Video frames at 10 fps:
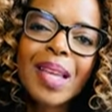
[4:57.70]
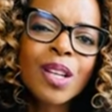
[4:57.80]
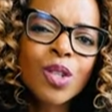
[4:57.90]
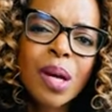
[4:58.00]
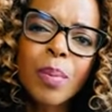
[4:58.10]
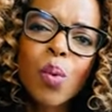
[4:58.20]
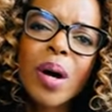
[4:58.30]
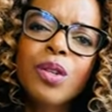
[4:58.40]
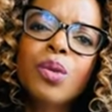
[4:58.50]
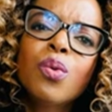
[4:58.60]
So number one,
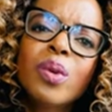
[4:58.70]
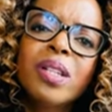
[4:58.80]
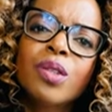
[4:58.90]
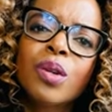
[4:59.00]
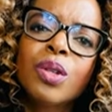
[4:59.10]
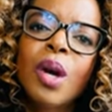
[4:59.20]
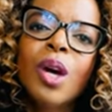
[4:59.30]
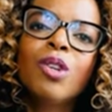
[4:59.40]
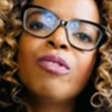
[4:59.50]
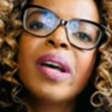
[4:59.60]
do research
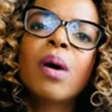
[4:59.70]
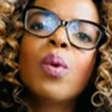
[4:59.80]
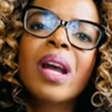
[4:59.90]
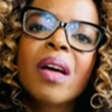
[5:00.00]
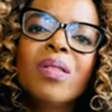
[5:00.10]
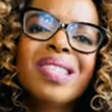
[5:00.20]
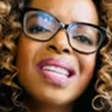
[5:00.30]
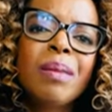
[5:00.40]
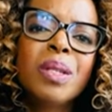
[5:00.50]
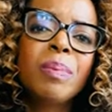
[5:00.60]
to find out what others
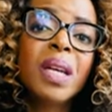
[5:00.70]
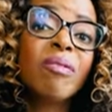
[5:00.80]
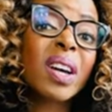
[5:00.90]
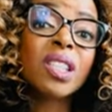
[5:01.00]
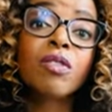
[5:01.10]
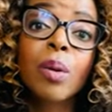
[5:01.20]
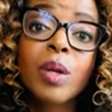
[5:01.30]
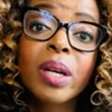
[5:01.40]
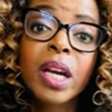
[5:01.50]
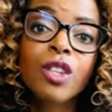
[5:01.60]
deem to be effective
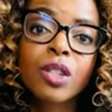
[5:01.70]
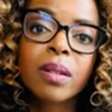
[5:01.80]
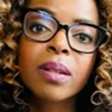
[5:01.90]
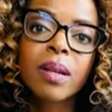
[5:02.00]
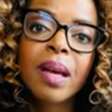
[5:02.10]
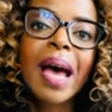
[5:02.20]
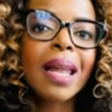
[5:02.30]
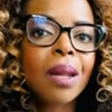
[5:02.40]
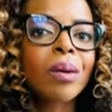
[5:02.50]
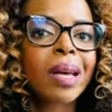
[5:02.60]
communication. And
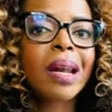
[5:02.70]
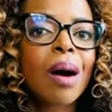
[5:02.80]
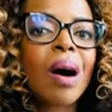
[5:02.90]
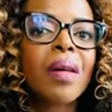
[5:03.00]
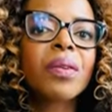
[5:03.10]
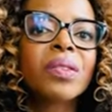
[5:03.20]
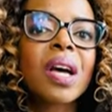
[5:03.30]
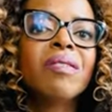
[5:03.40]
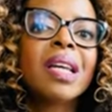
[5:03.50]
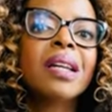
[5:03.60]
look at how others
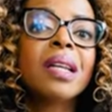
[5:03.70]
have done it